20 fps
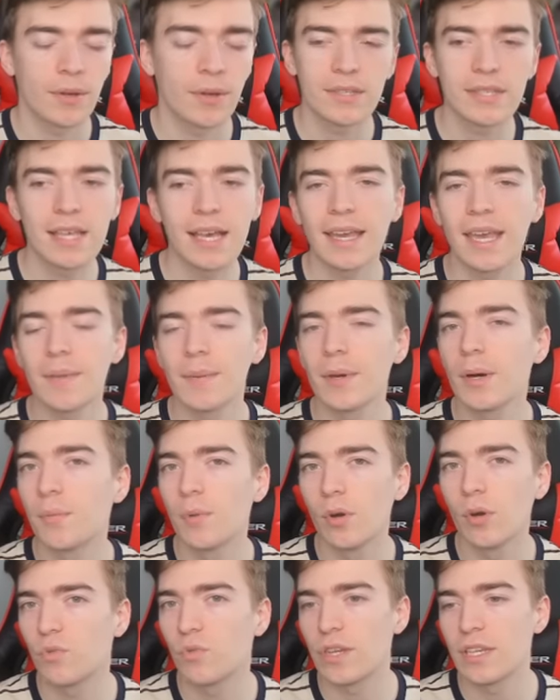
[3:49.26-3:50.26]
because that came out
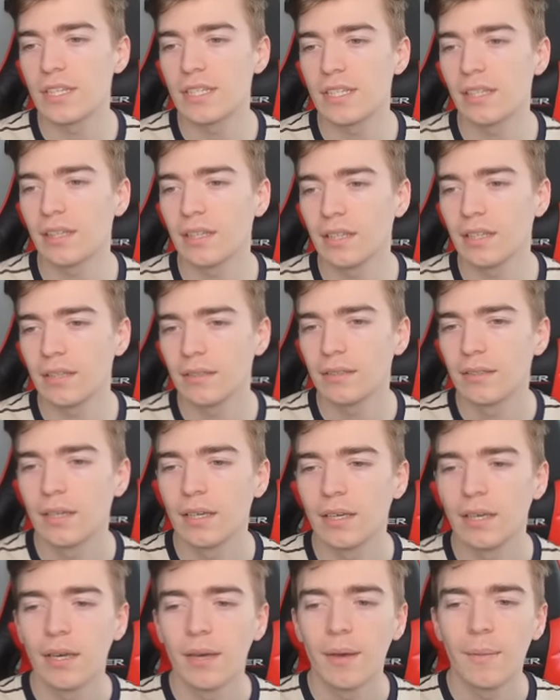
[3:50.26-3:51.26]
more recently,
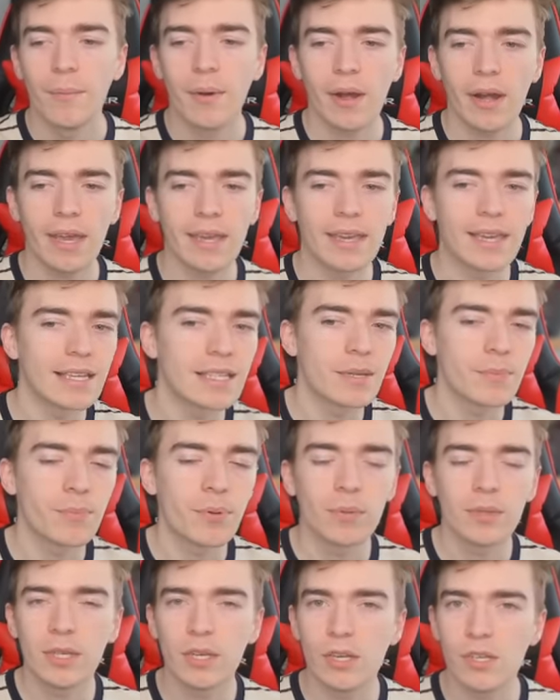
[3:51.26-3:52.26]
but I guess it
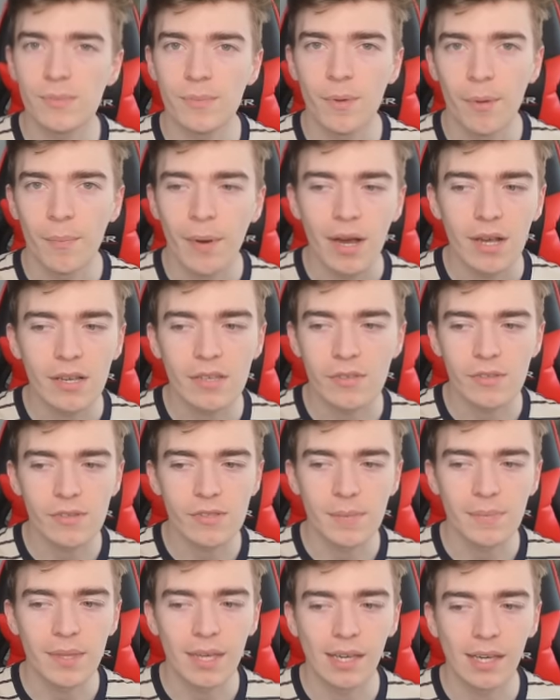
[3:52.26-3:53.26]
probably cost more bucks or
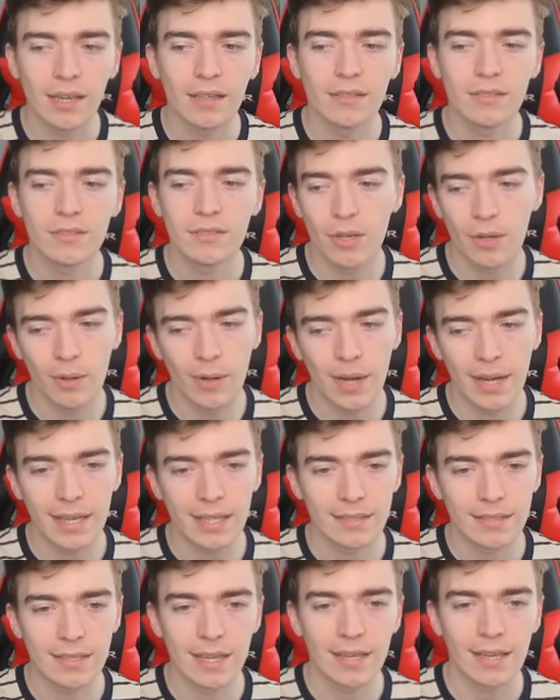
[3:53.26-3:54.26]
something, so I
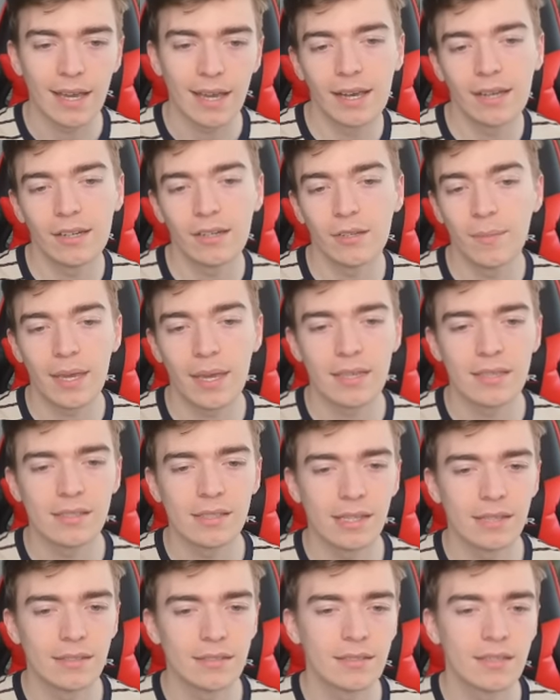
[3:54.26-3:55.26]
guess that kind of makes
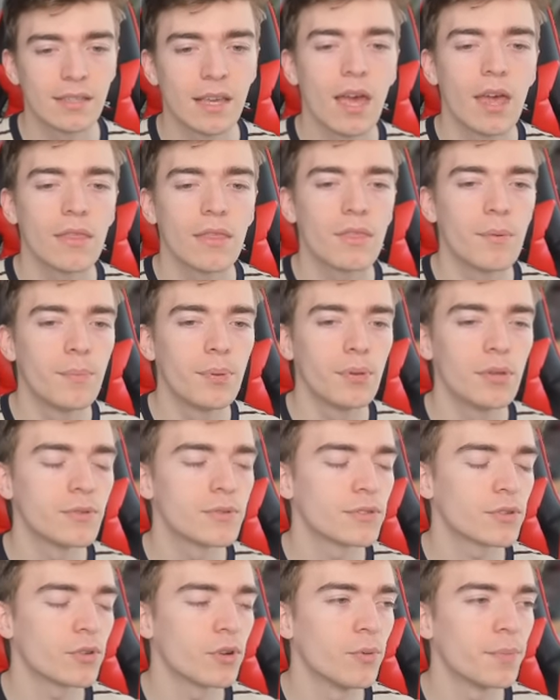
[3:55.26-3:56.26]
sense. The blue
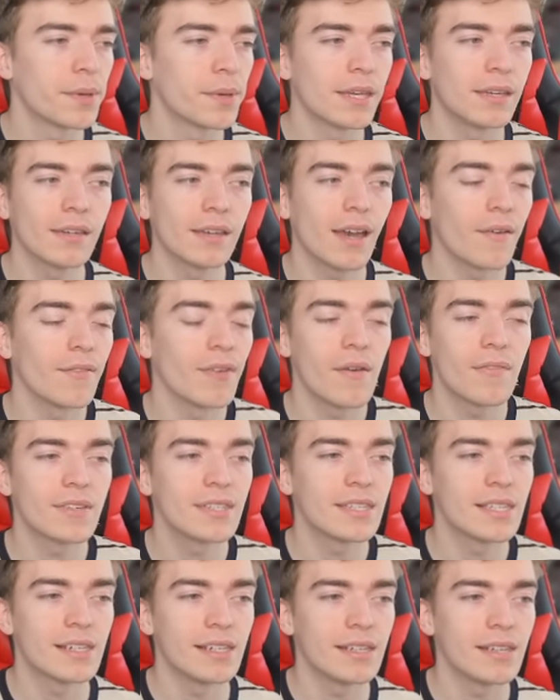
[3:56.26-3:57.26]
scorpion, I've never
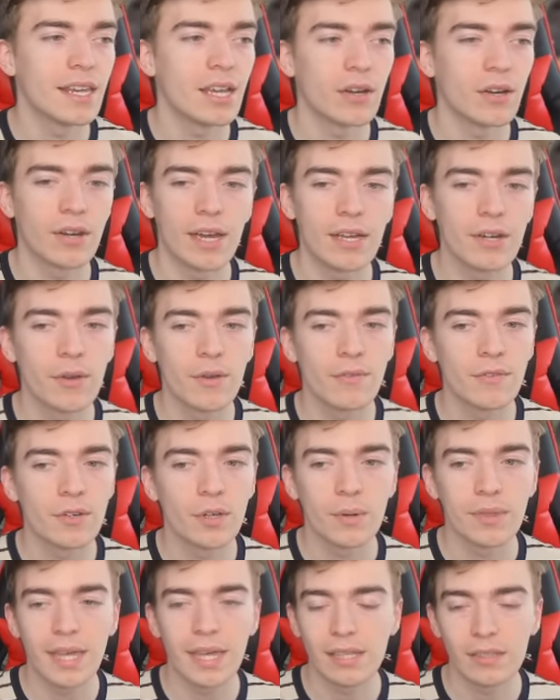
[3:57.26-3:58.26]
seen a neon, I don't even
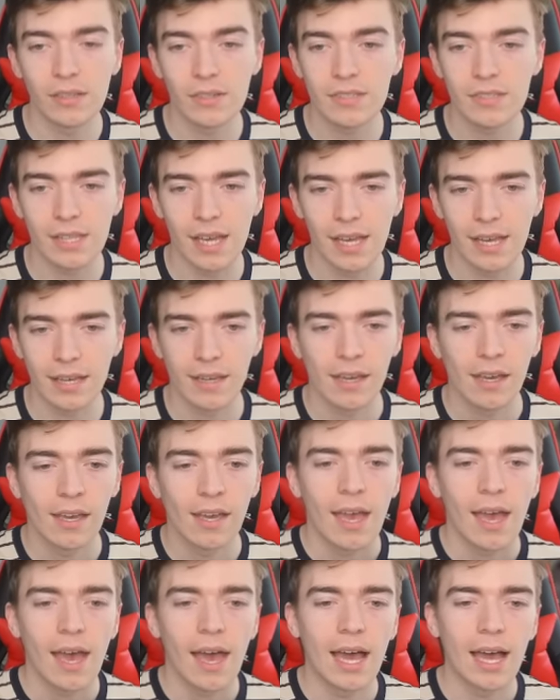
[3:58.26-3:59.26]
know what that looks like.
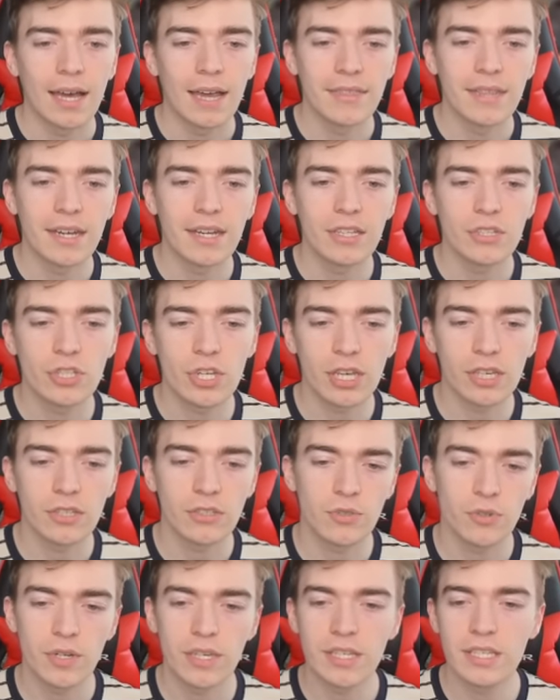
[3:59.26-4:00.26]
Then a
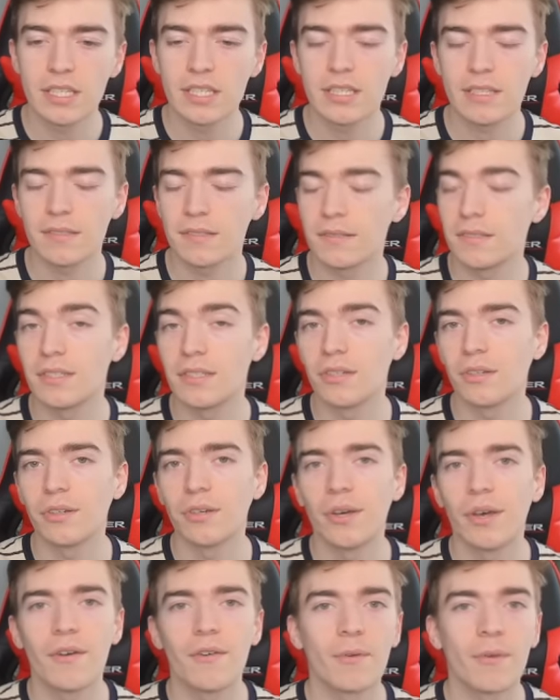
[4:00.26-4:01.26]
Chickatrice, still
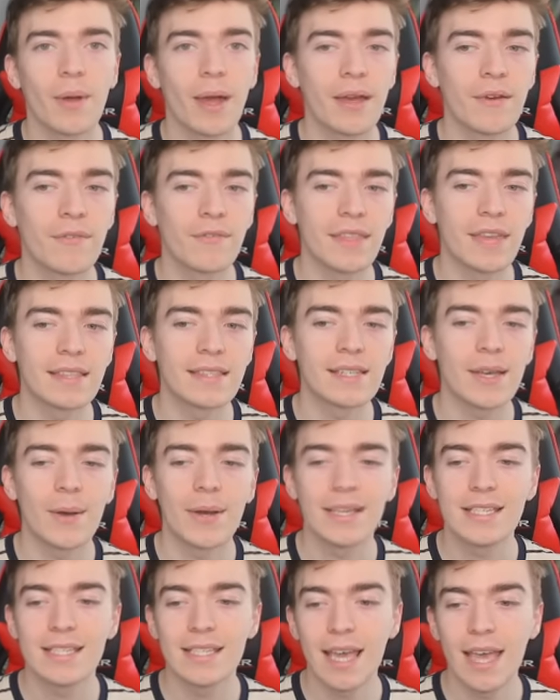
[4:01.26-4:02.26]
don't know if that's how
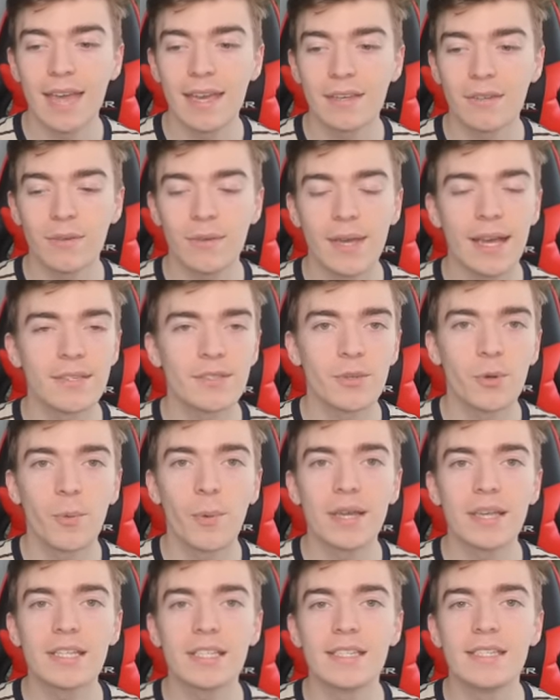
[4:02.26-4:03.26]
I say it. You guys
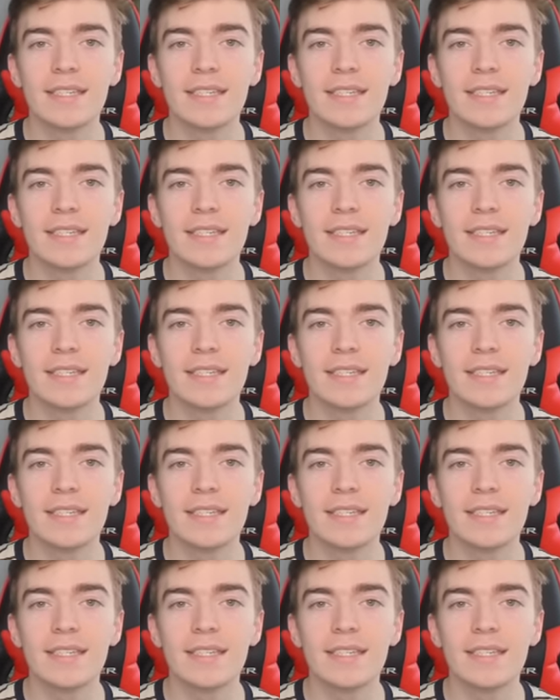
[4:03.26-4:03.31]
always